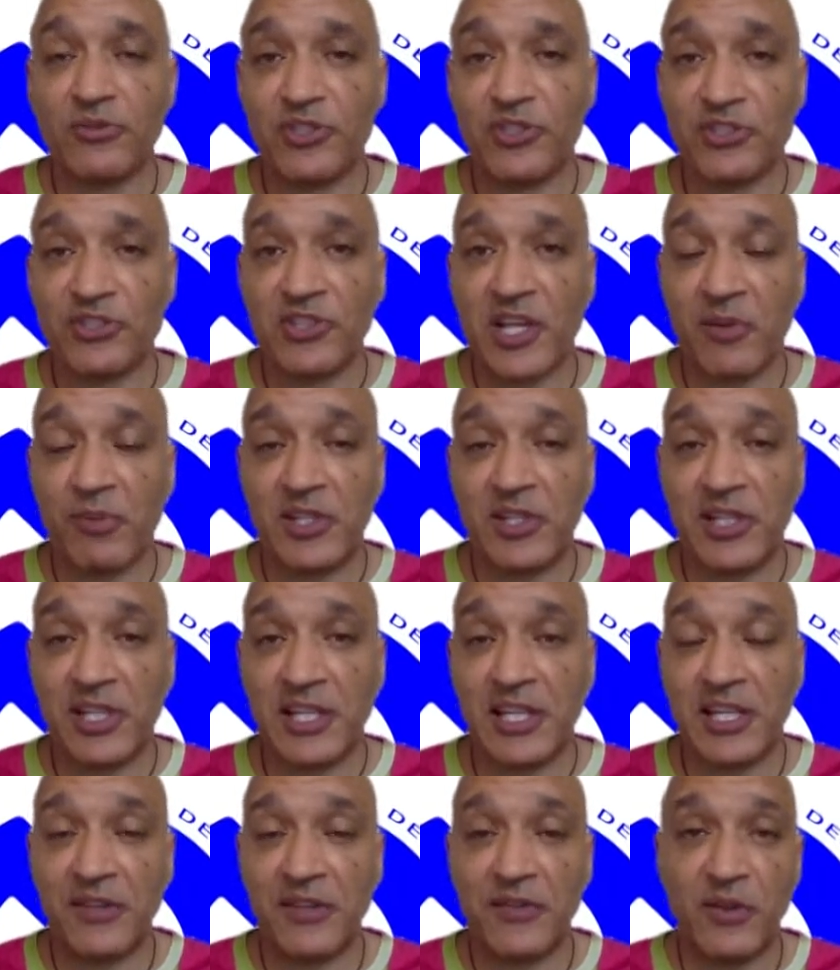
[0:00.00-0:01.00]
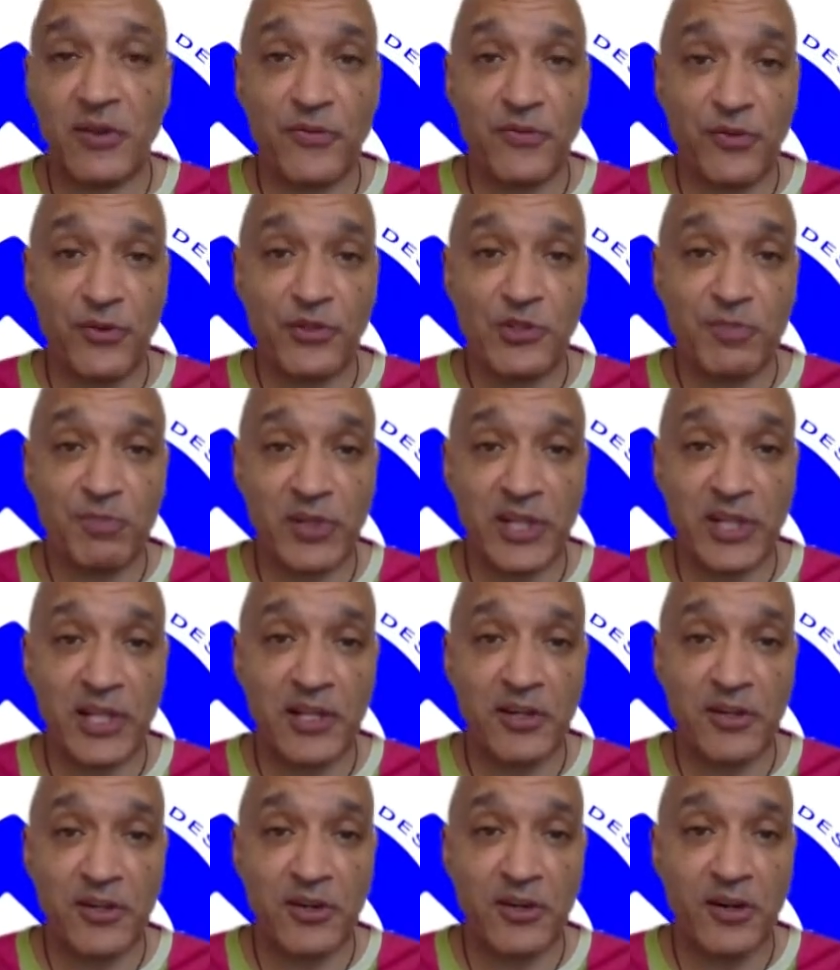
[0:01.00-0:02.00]
just like we did in the first
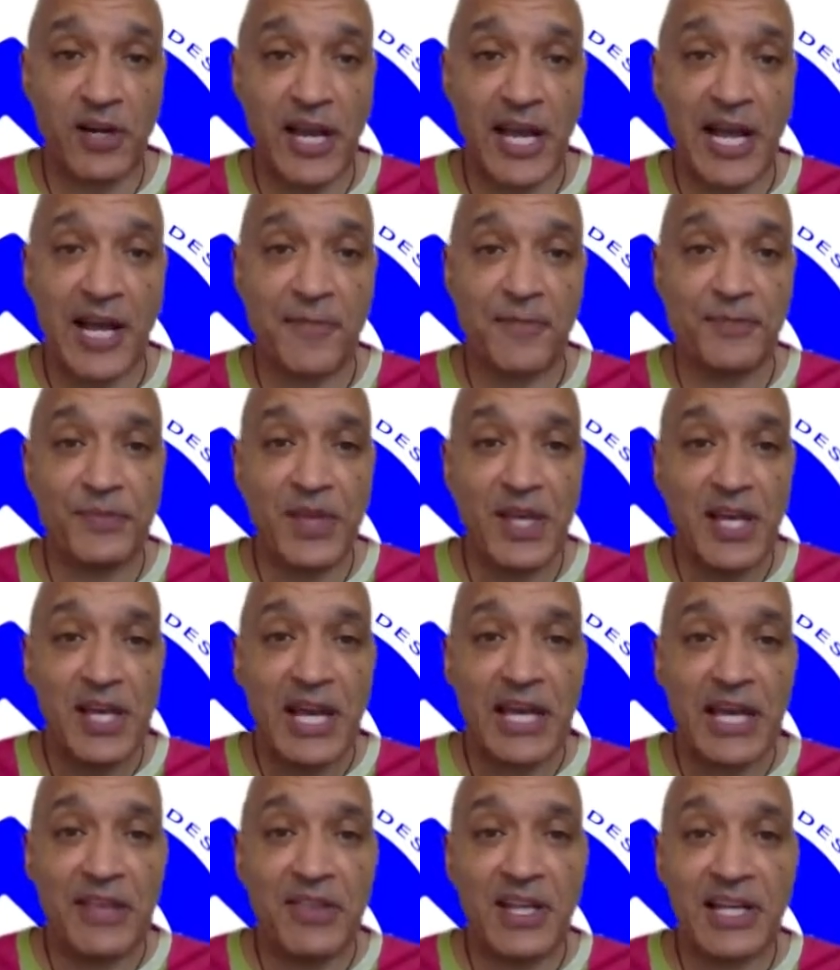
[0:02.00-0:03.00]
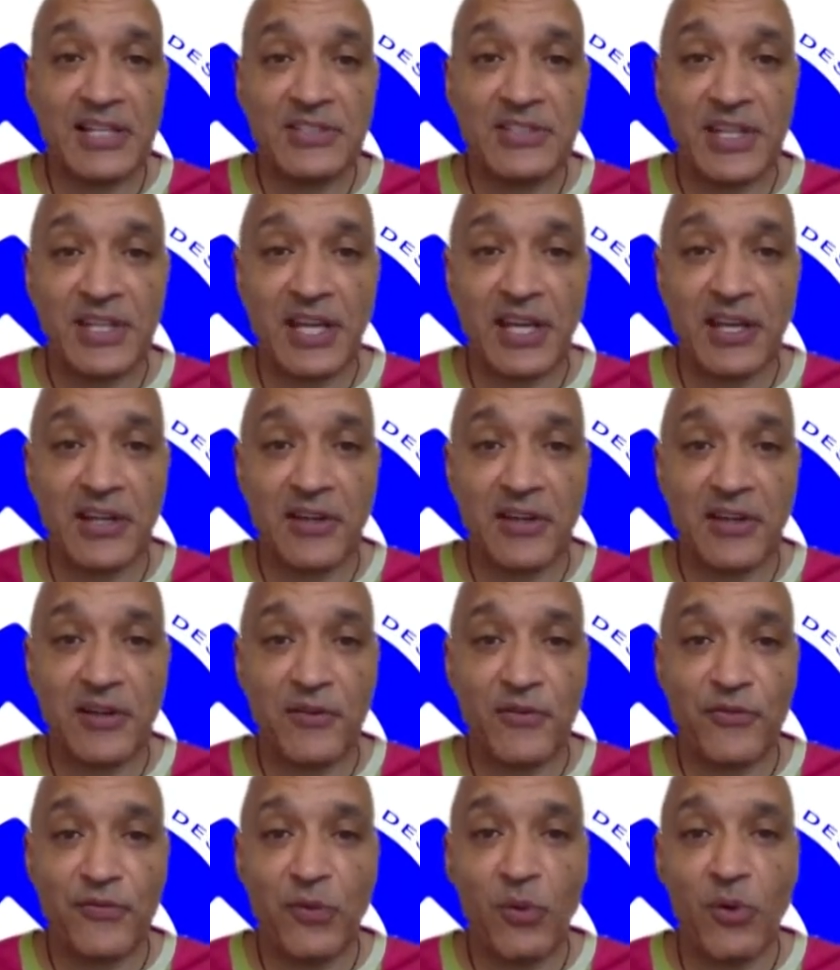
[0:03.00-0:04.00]
blinker app. And then I said
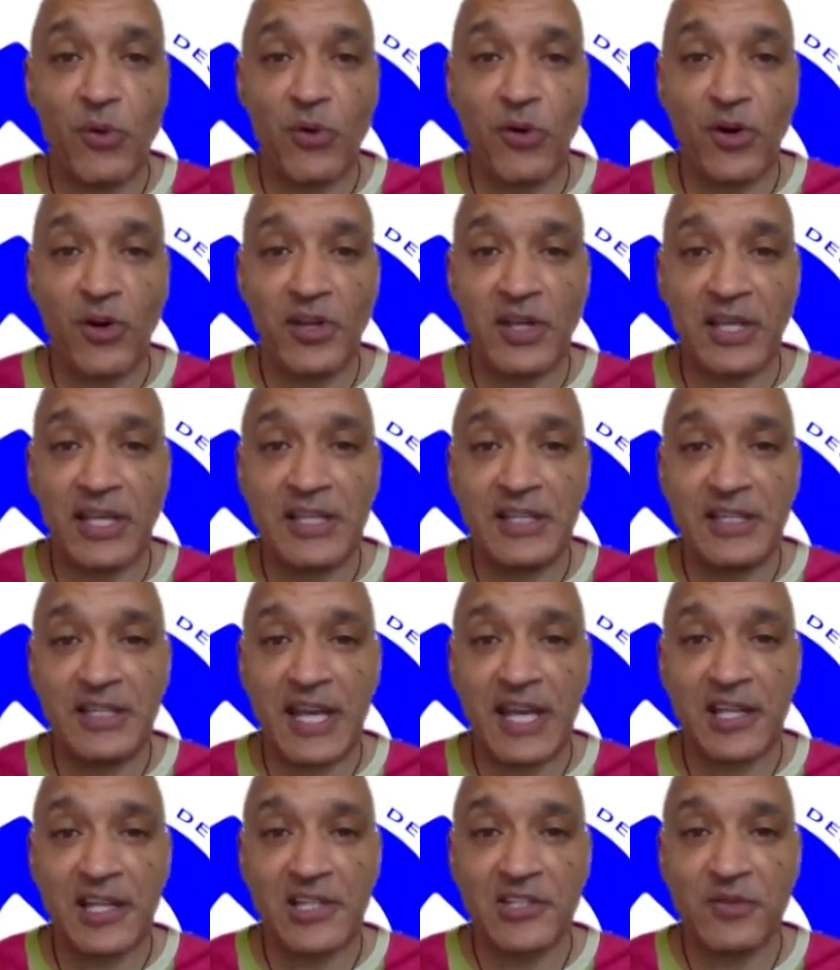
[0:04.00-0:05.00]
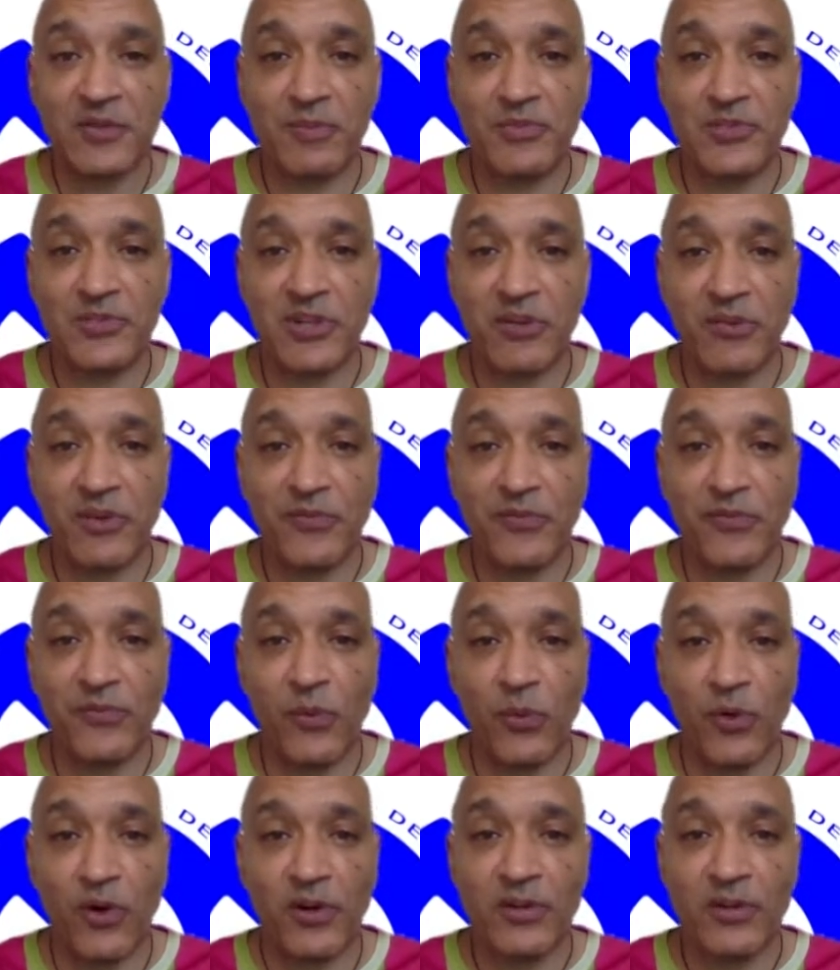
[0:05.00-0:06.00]
for index from 0 to
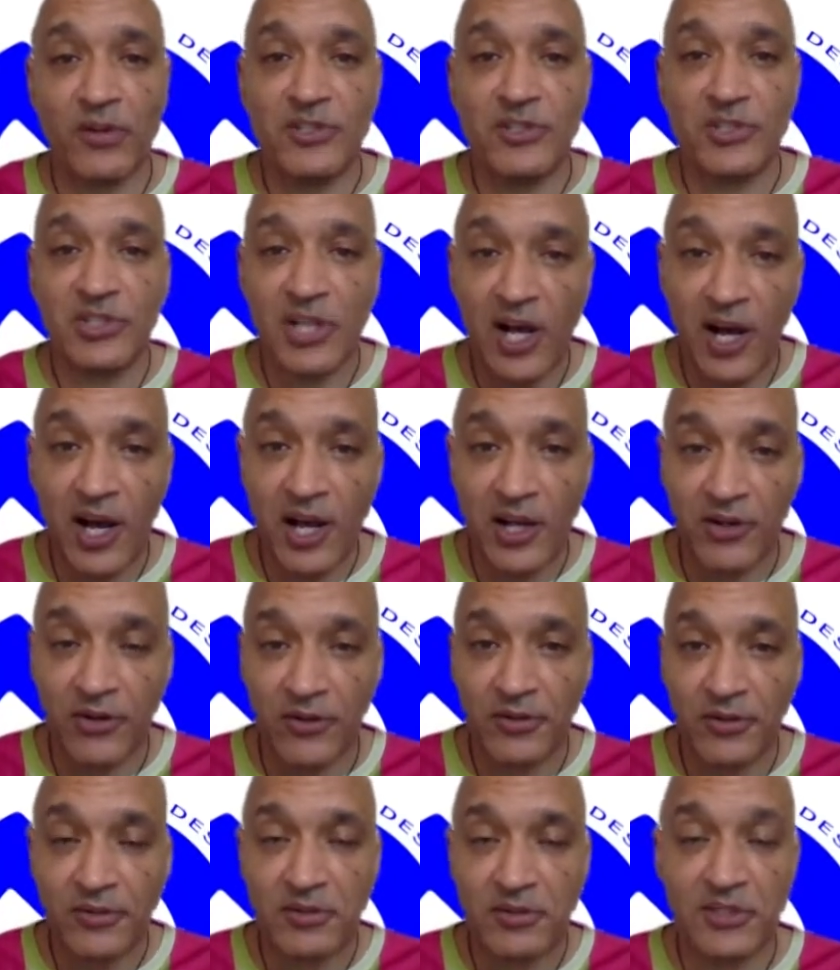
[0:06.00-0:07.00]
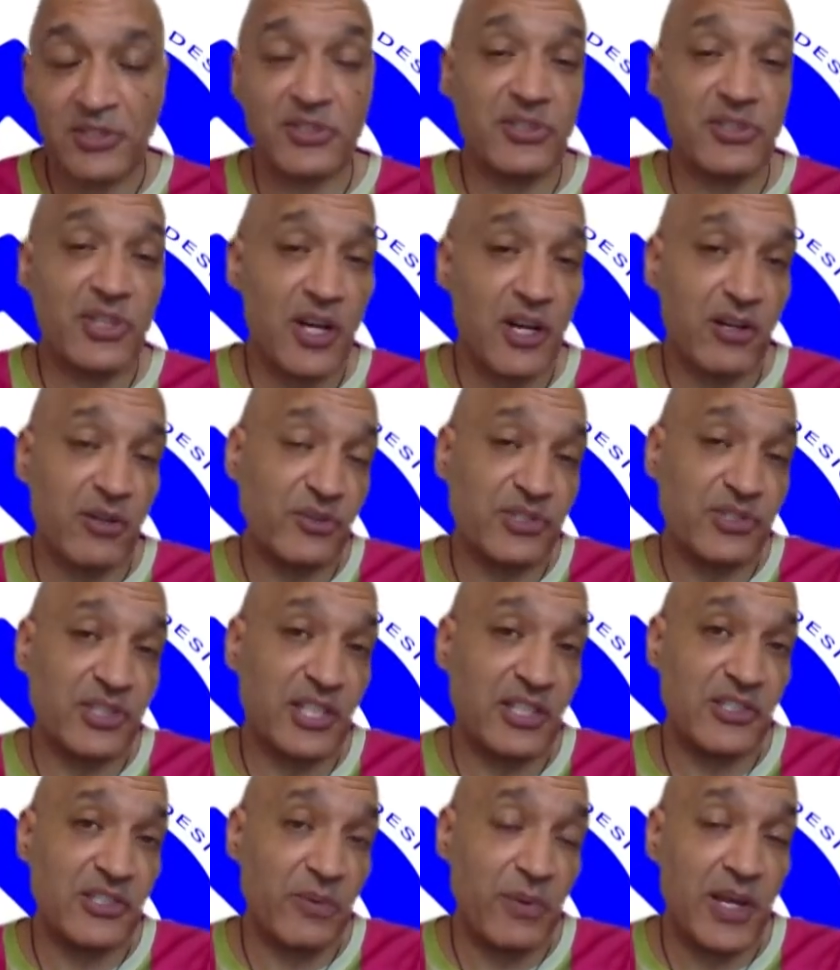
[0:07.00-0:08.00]
4, toggle, because toggle is an
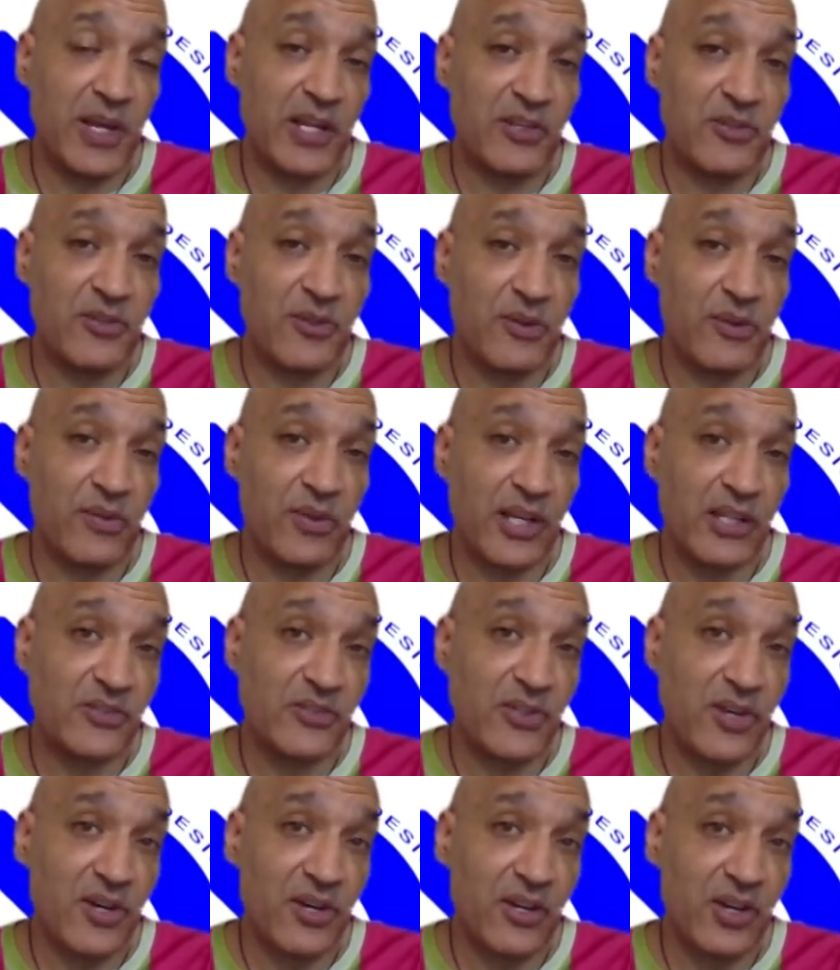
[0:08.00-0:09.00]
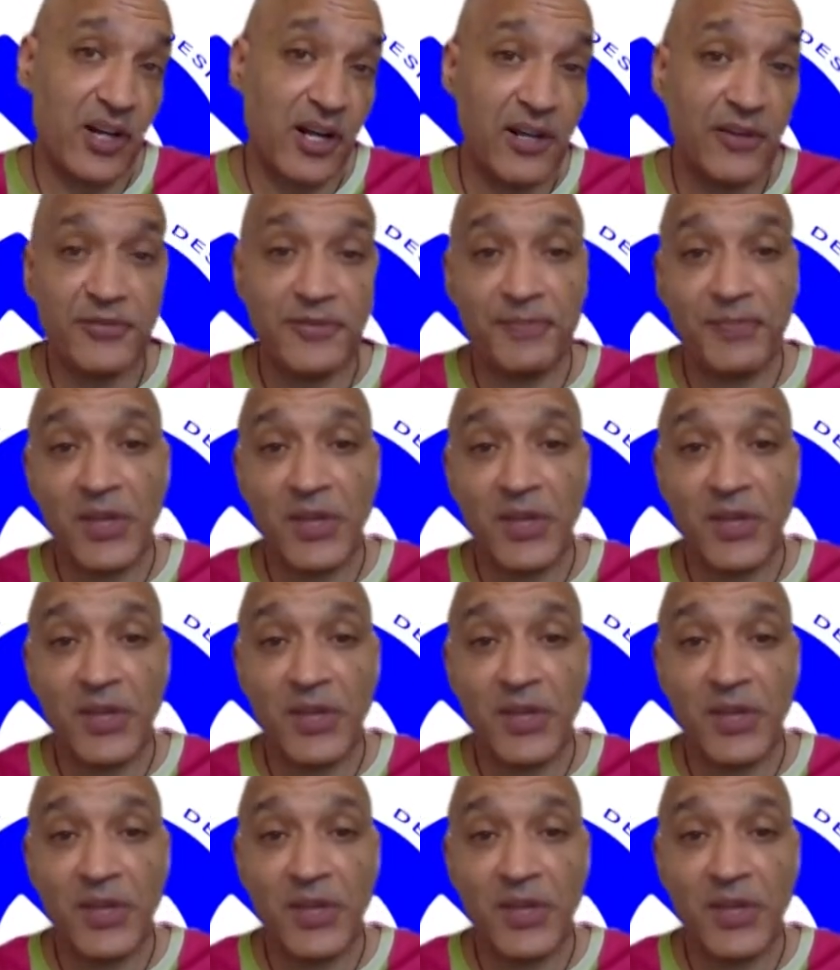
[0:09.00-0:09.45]
easy way to turn things on and off,